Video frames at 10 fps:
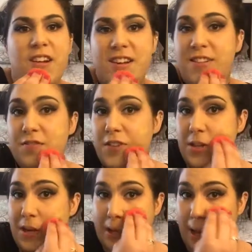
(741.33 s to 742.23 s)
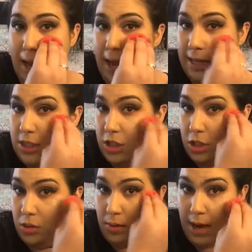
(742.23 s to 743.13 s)
Now, I didn't feel like I had
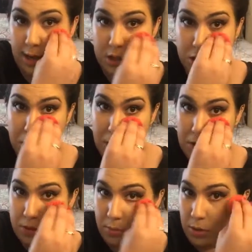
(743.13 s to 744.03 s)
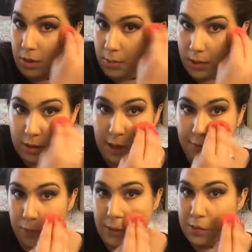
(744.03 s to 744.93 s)
to actually use a beauty blender
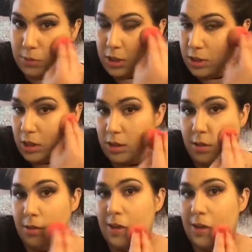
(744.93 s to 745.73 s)
afterwards, which is good.